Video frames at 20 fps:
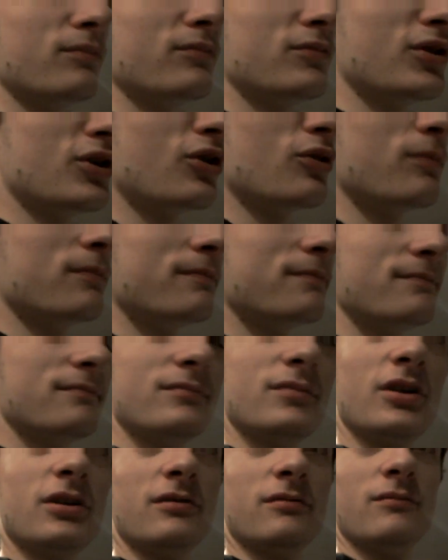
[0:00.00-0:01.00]
You know,
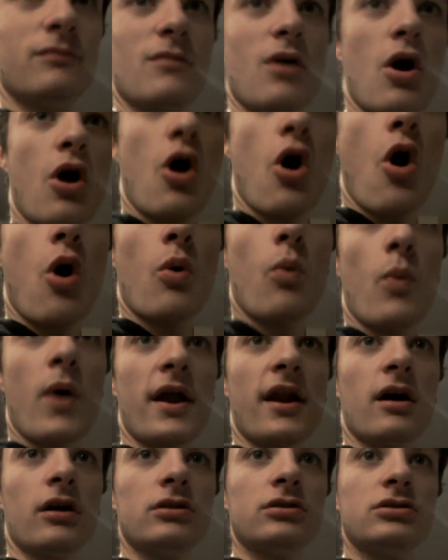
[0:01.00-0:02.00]
but why
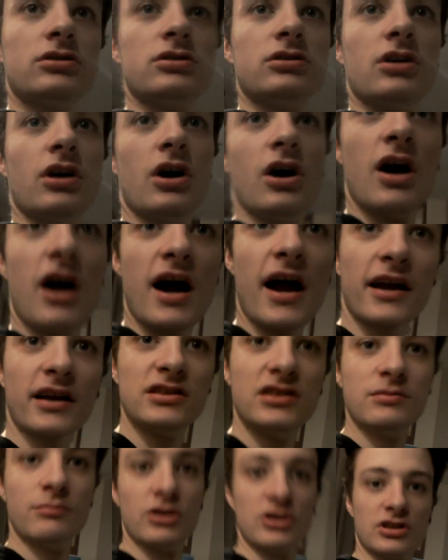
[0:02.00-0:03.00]
not? I can
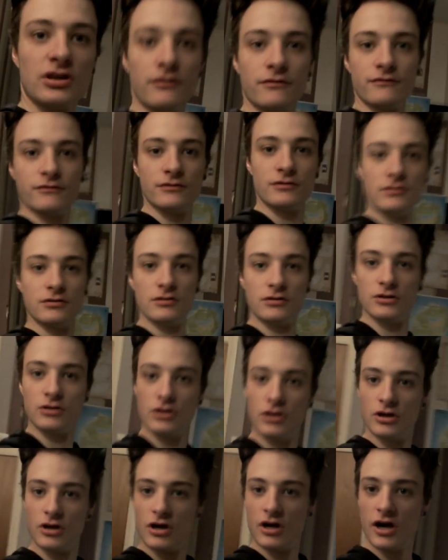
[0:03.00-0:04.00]
see myself
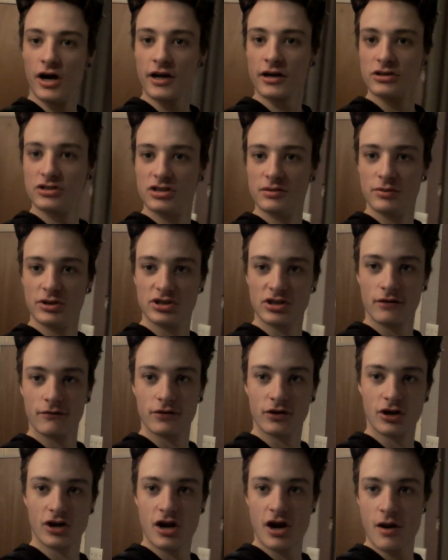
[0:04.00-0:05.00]

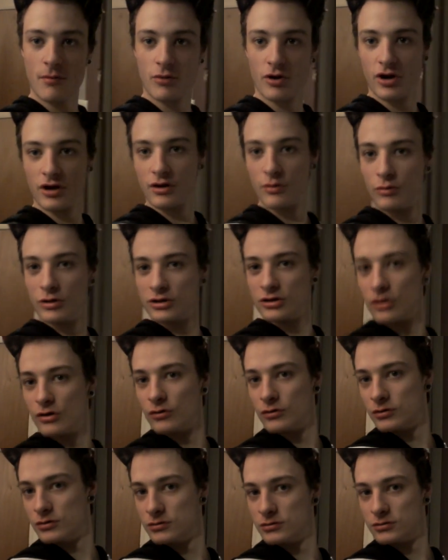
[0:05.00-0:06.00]
on the camera in the
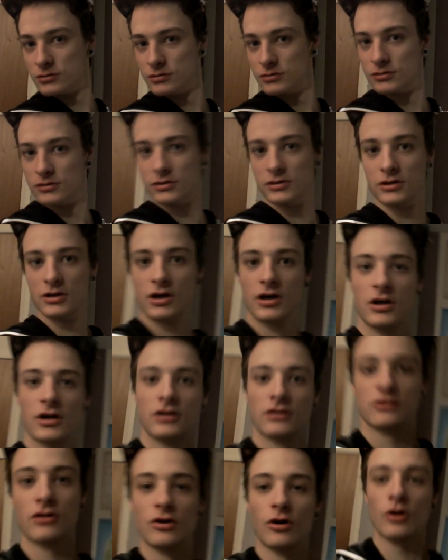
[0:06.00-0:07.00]
window.
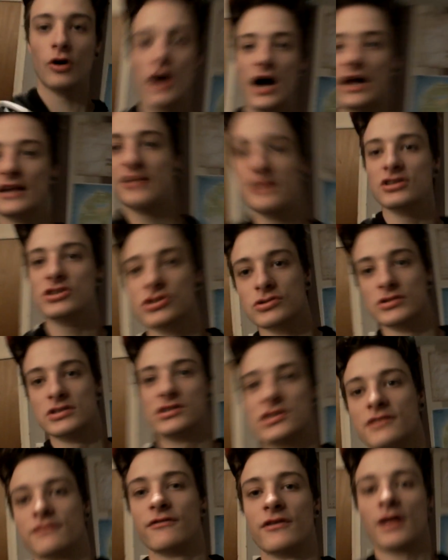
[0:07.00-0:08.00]
You know, I need the
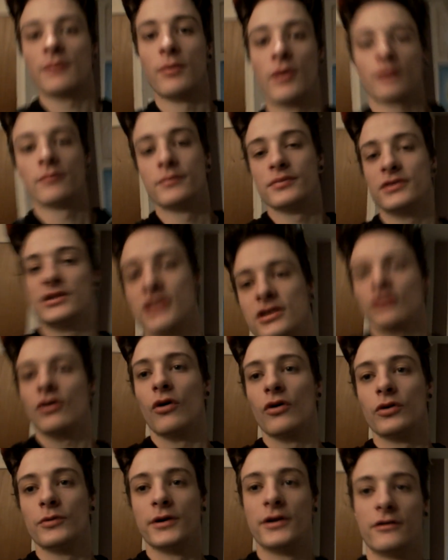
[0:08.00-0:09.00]
screen to flip up like
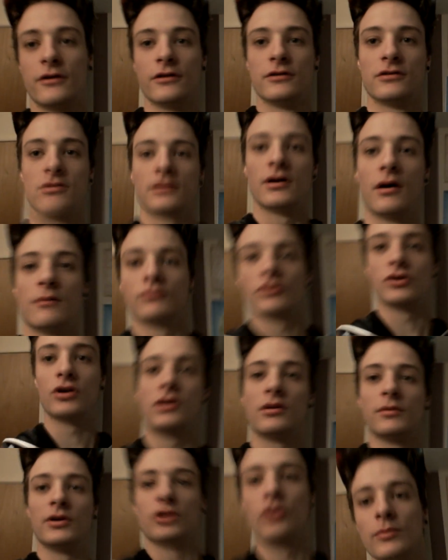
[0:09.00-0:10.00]
all the way around. I'm
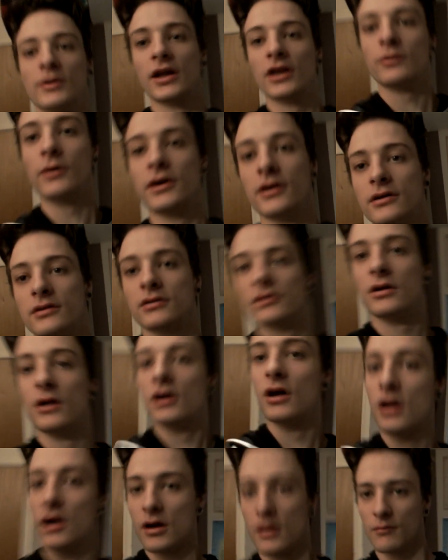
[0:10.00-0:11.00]
looking in the window, by the way.
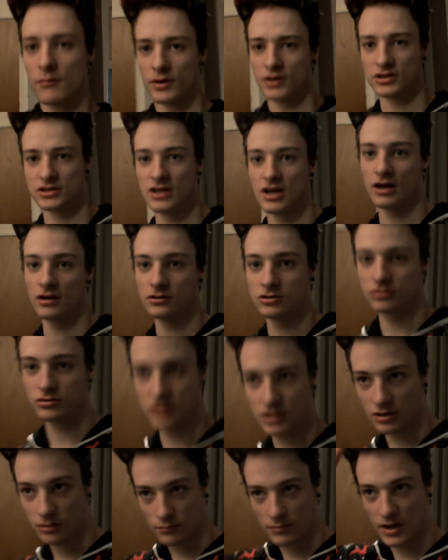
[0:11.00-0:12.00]
But it's not, so
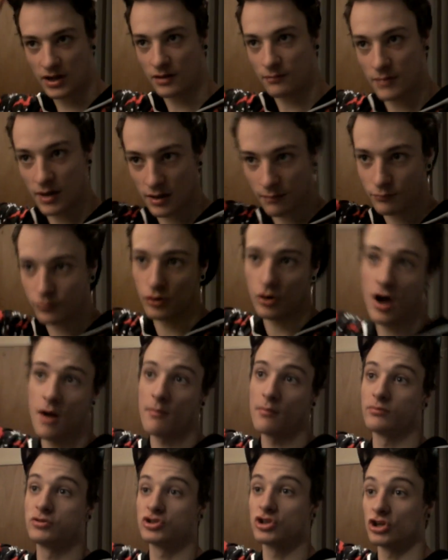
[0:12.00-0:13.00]
it's here.
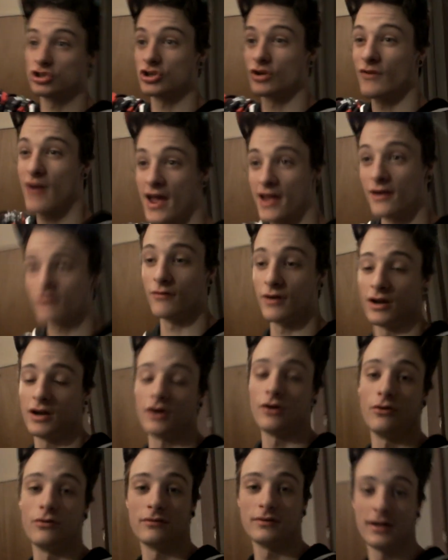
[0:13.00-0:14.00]
I'm such a riot right
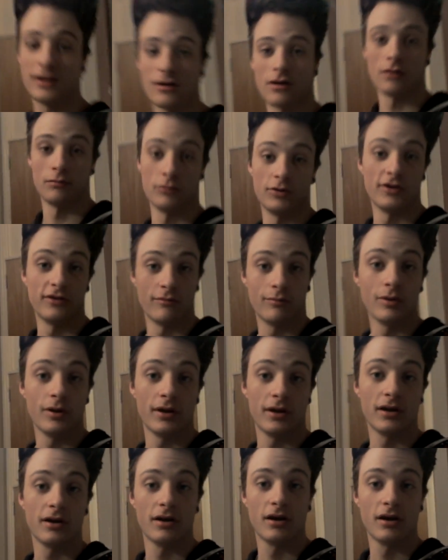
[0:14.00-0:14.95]
now, like unbelievable.